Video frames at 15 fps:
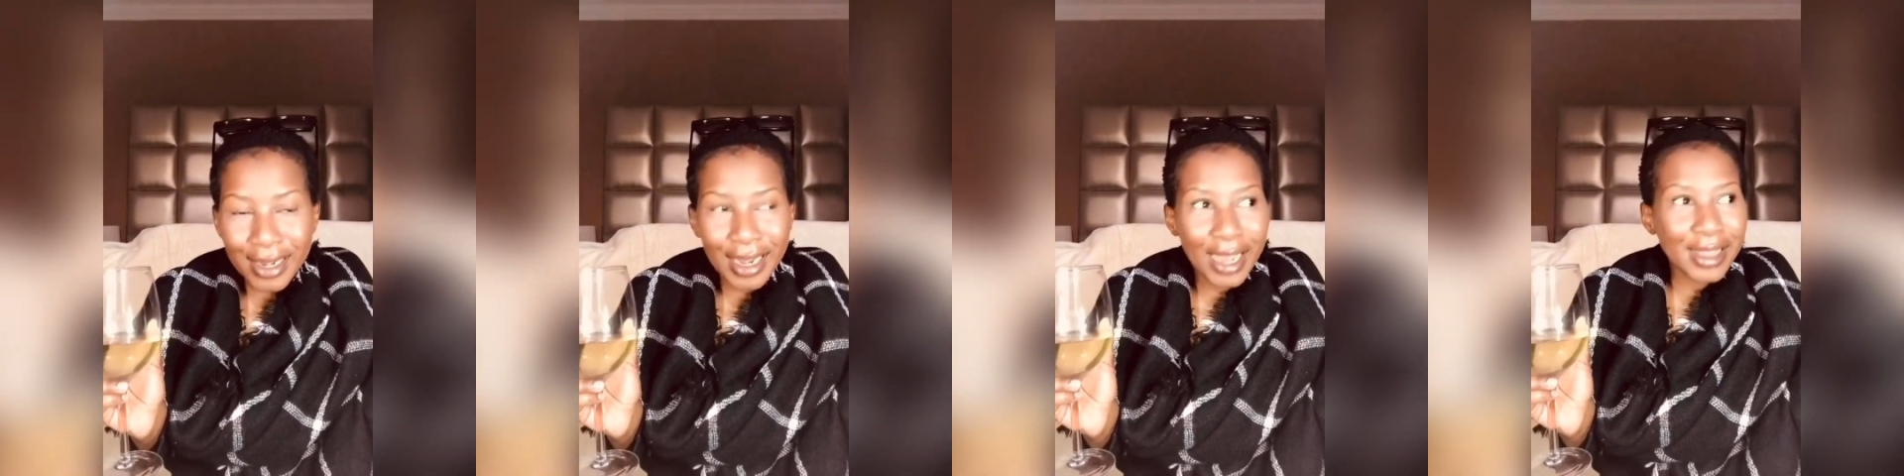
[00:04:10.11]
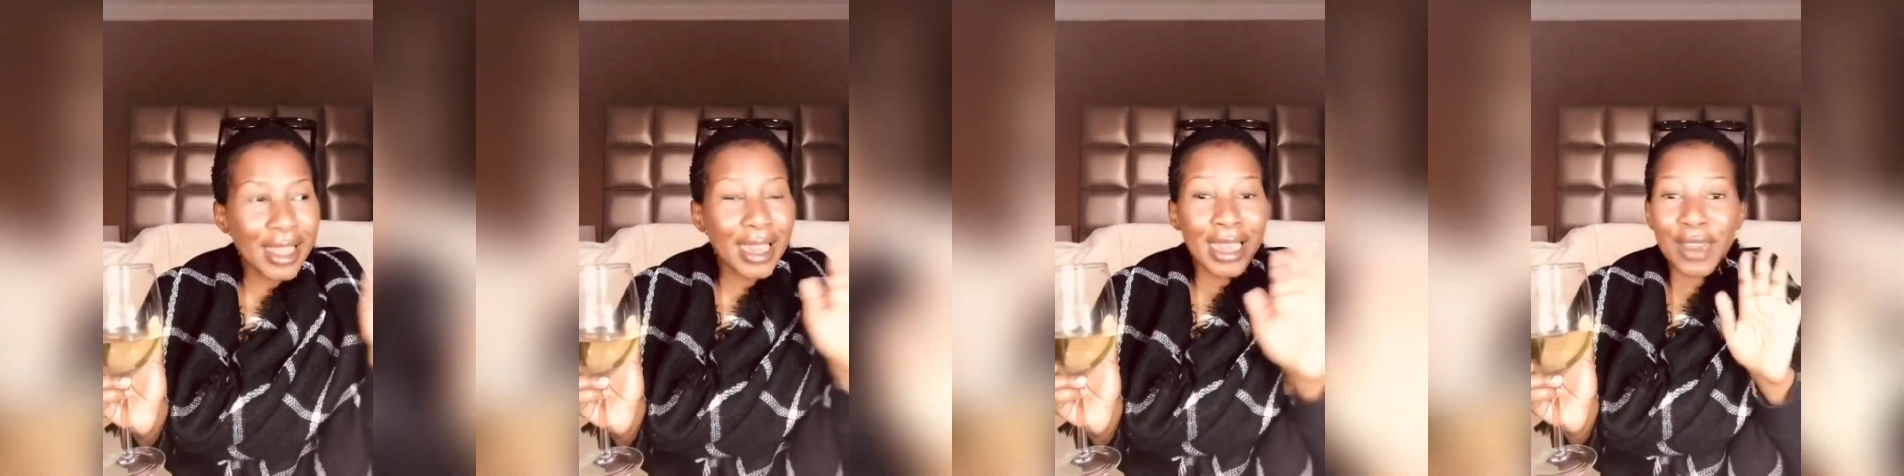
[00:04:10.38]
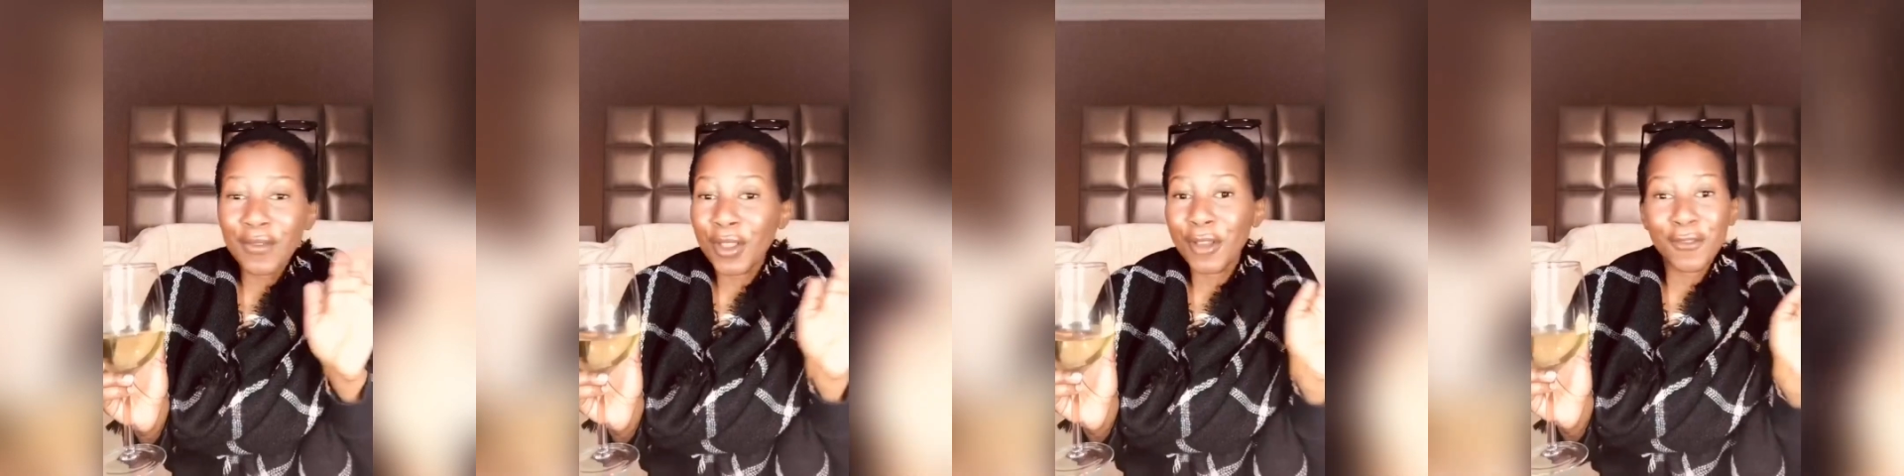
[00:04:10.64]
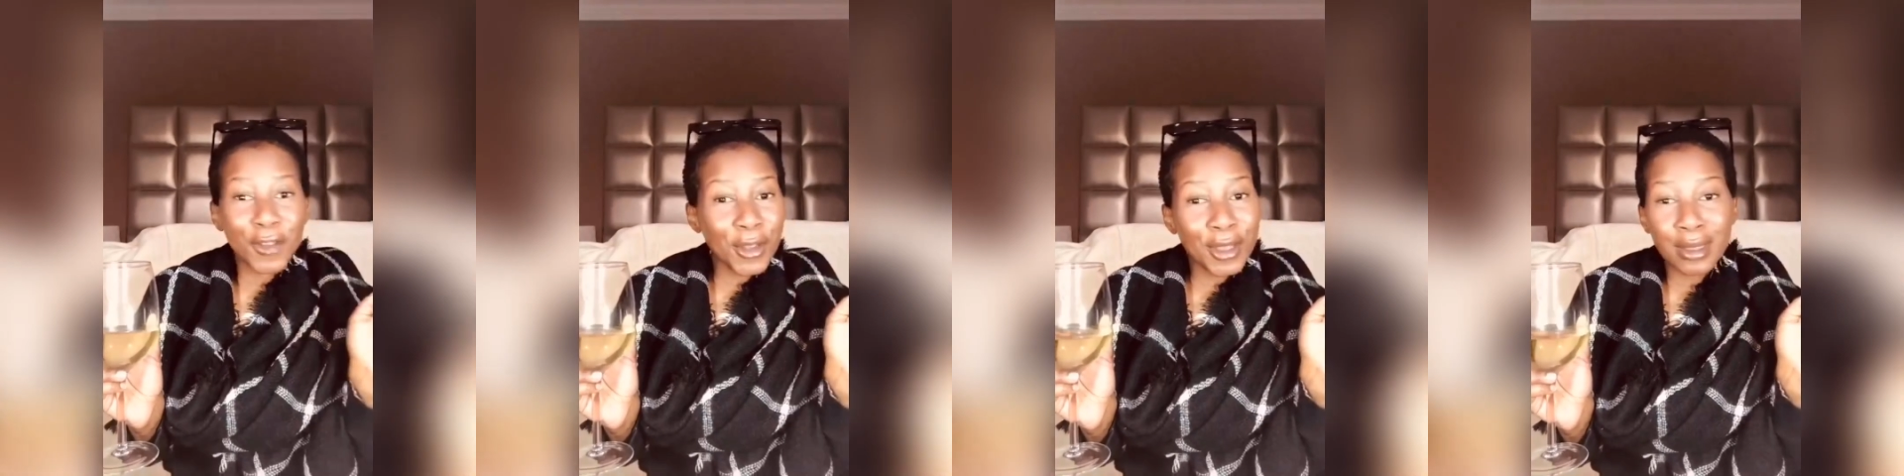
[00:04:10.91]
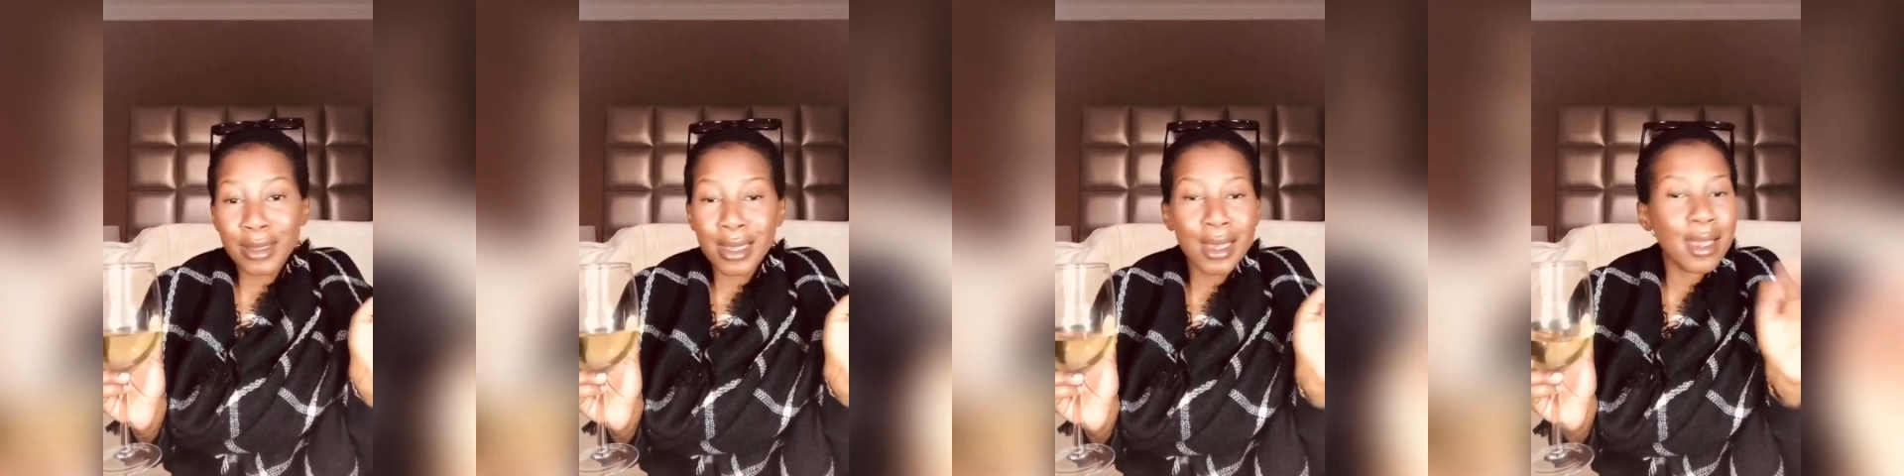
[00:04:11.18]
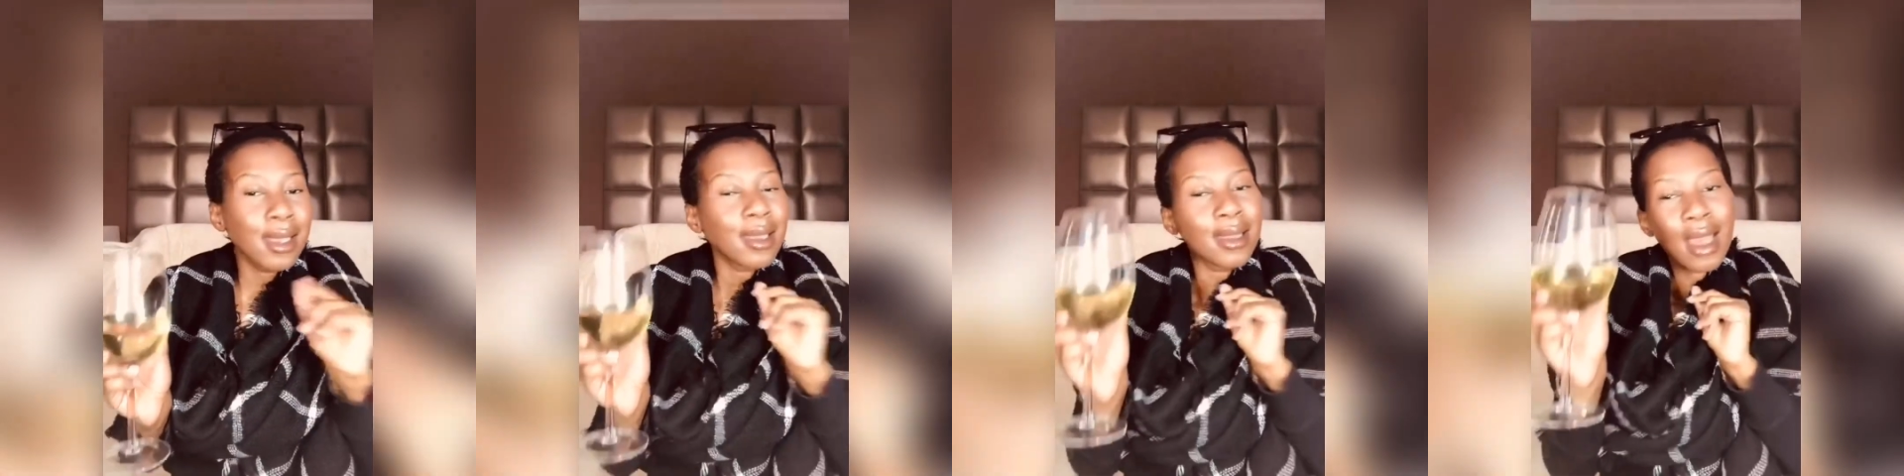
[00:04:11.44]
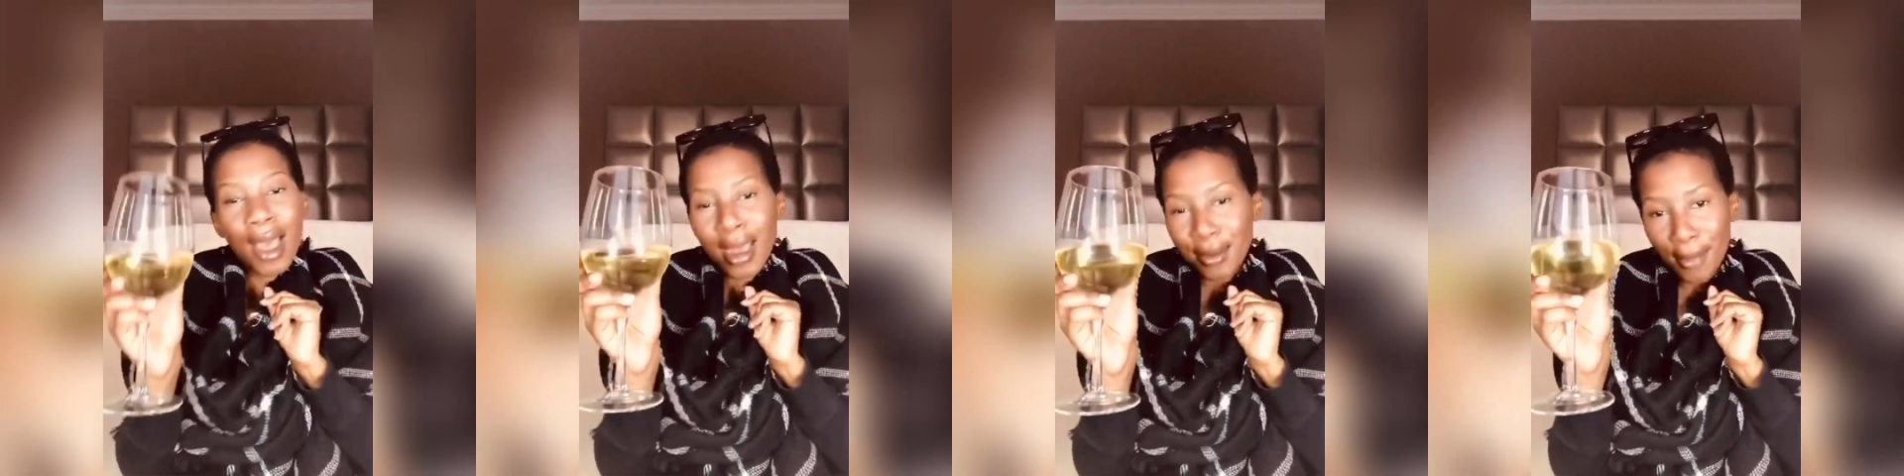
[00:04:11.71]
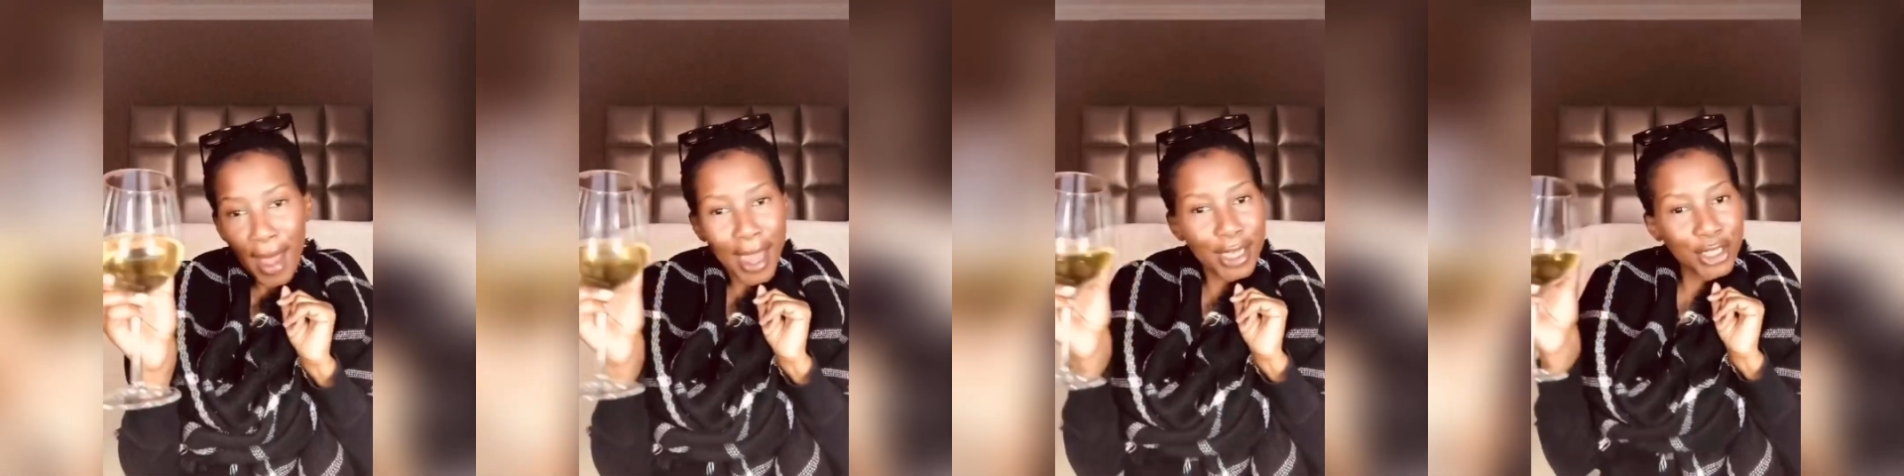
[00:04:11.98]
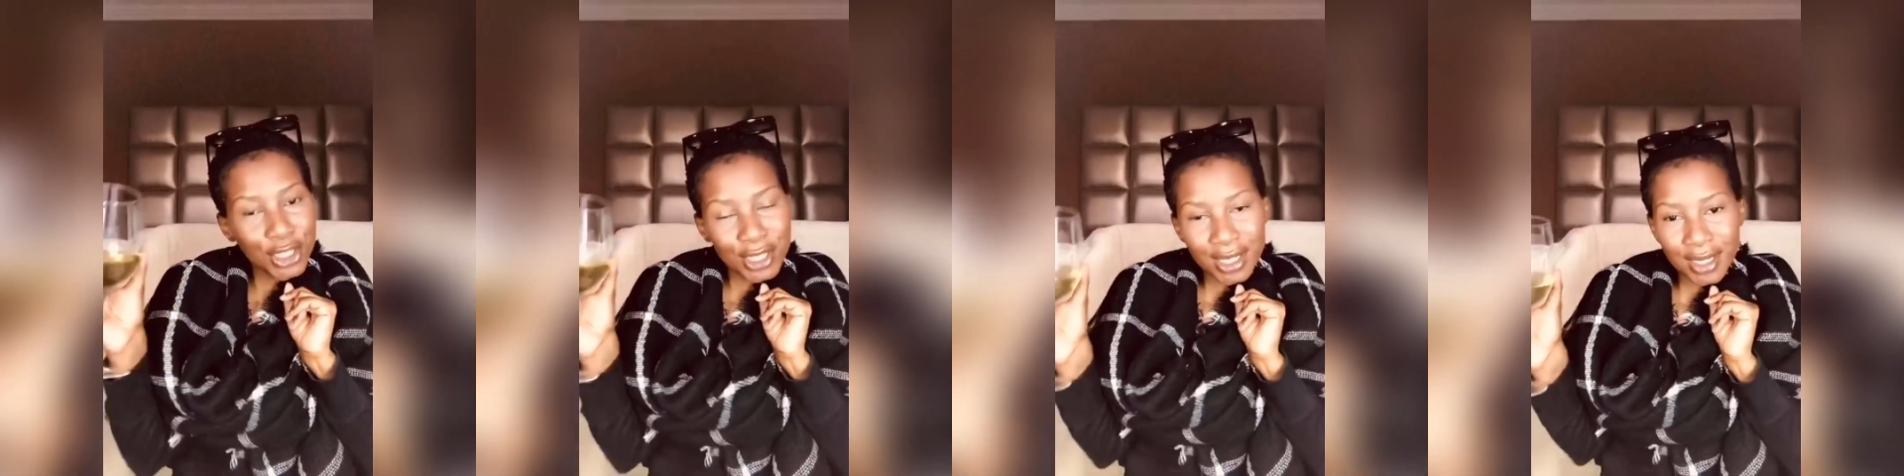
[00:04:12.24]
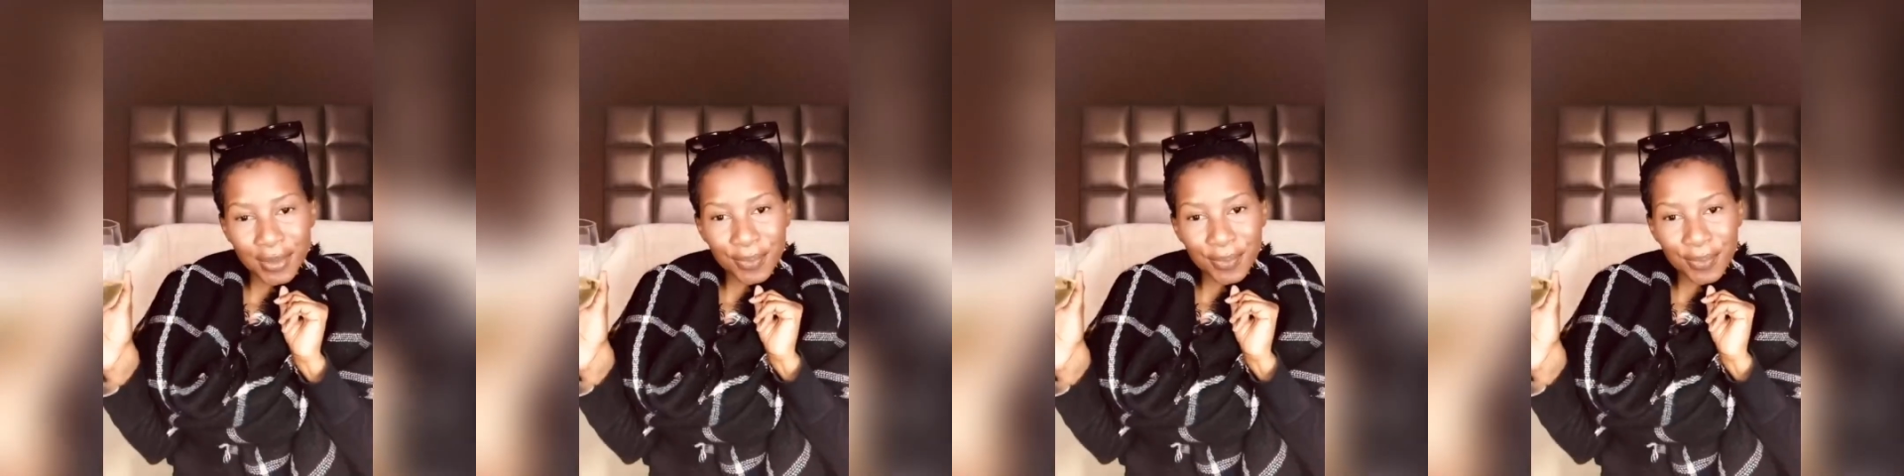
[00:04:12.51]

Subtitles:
Like, that level of loyalty, unmatched.